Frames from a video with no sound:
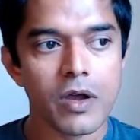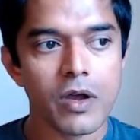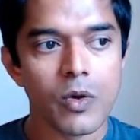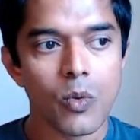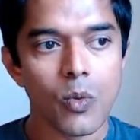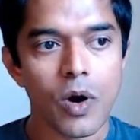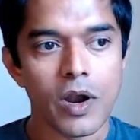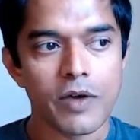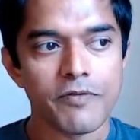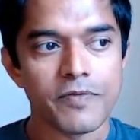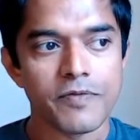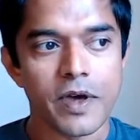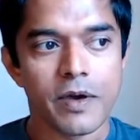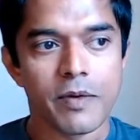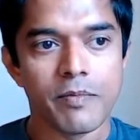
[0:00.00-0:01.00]
One of
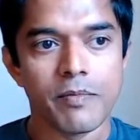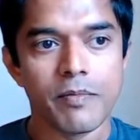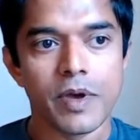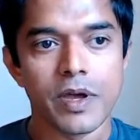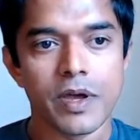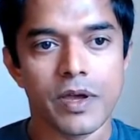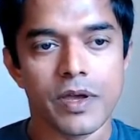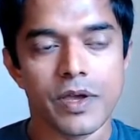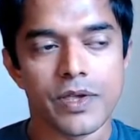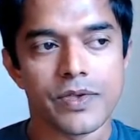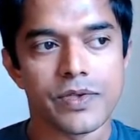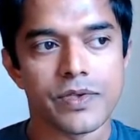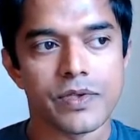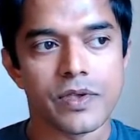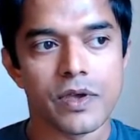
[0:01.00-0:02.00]
them
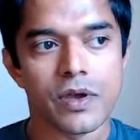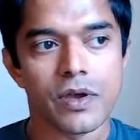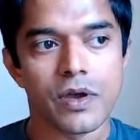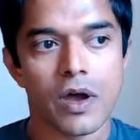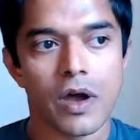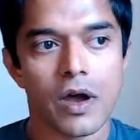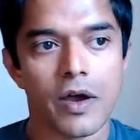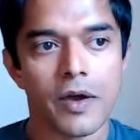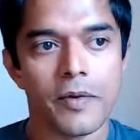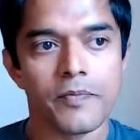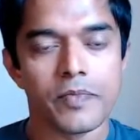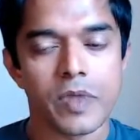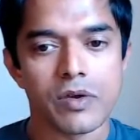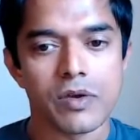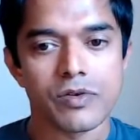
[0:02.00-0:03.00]
is
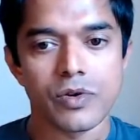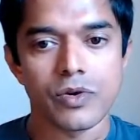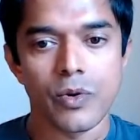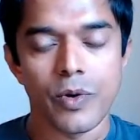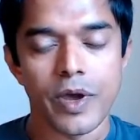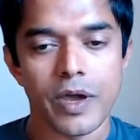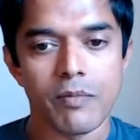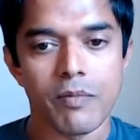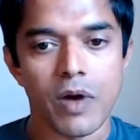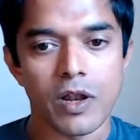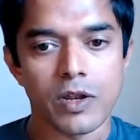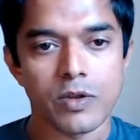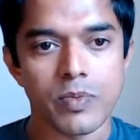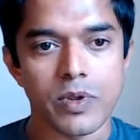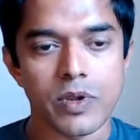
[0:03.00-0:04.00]
showing
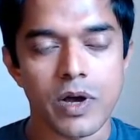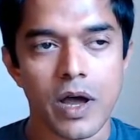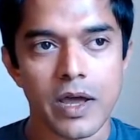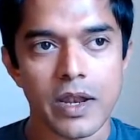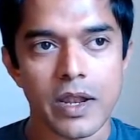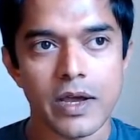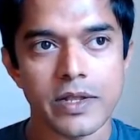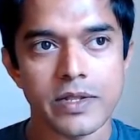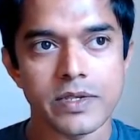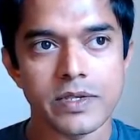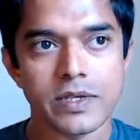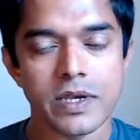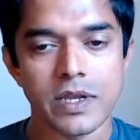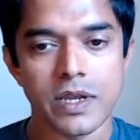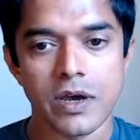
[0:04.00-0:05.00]
multiple highlights
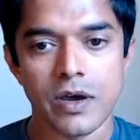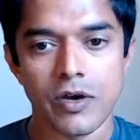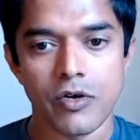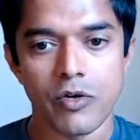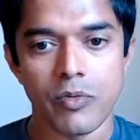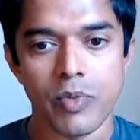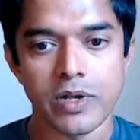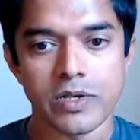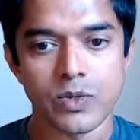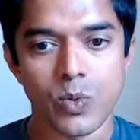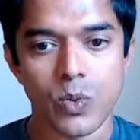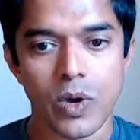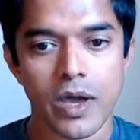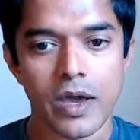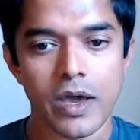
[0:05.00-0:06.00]
in a robust
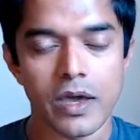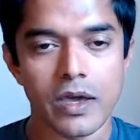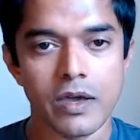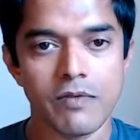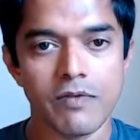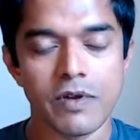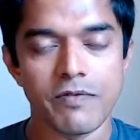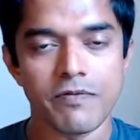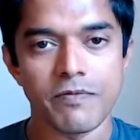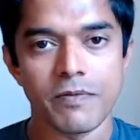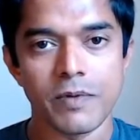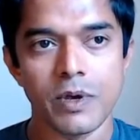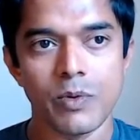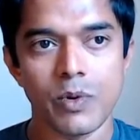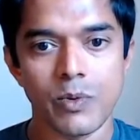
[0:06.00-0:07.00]
way, even
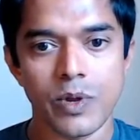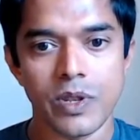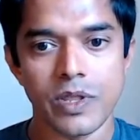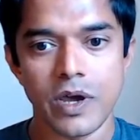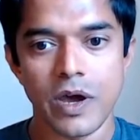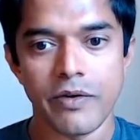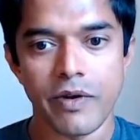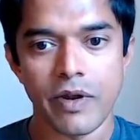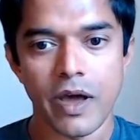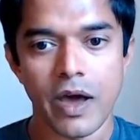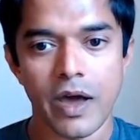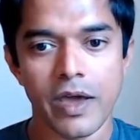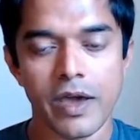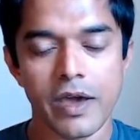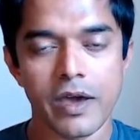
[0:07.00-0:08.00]
when the
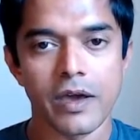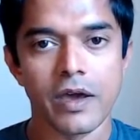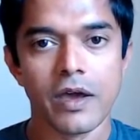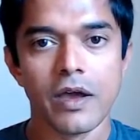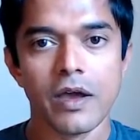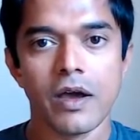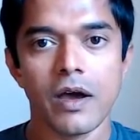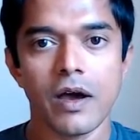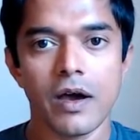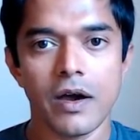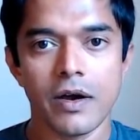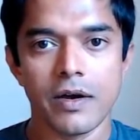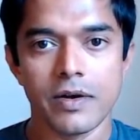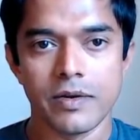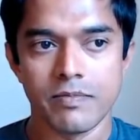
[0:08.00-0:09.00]
underlying
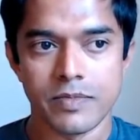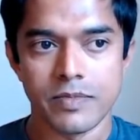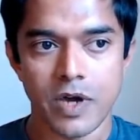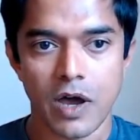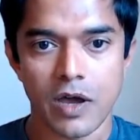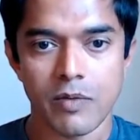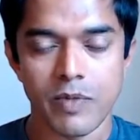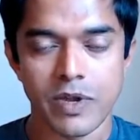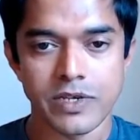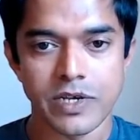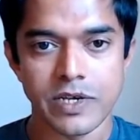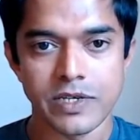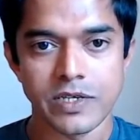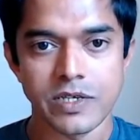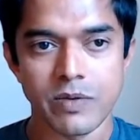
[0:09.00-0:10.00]
document
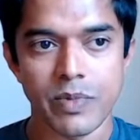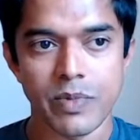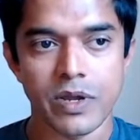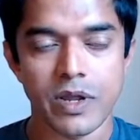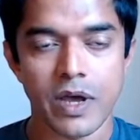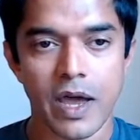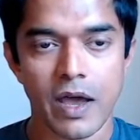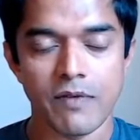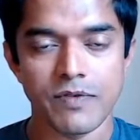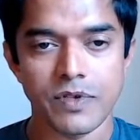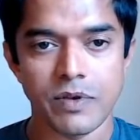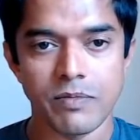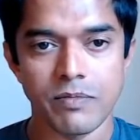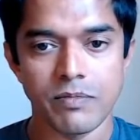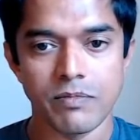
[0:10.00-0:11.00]
changes a bit. I have
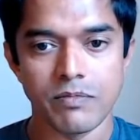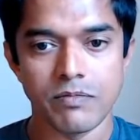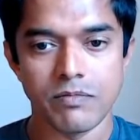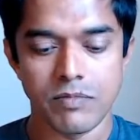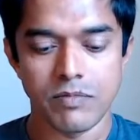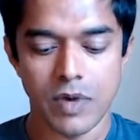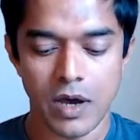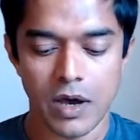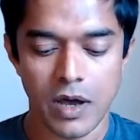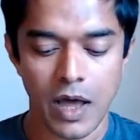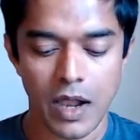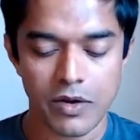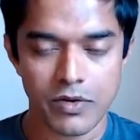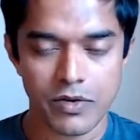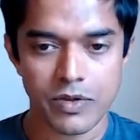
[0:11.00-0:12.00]
some
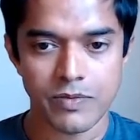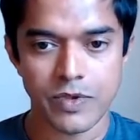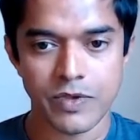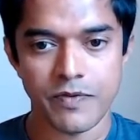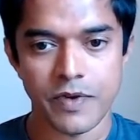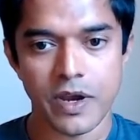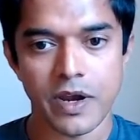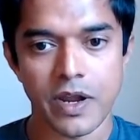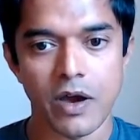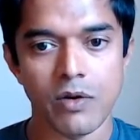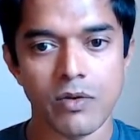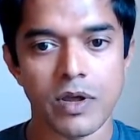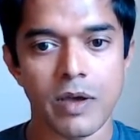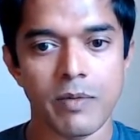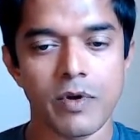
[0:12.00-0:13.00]
algorithms figured out.
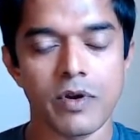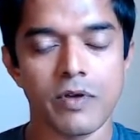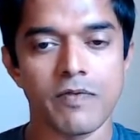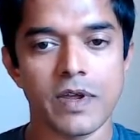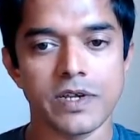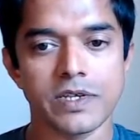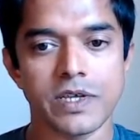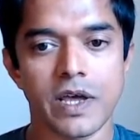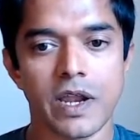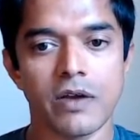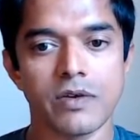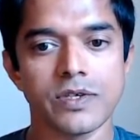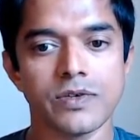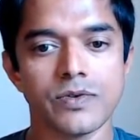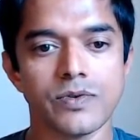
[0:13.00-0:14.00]
I'm going to flesh that out
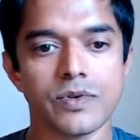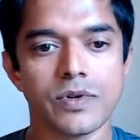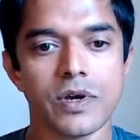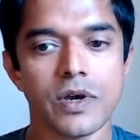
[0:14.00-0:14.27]
soon.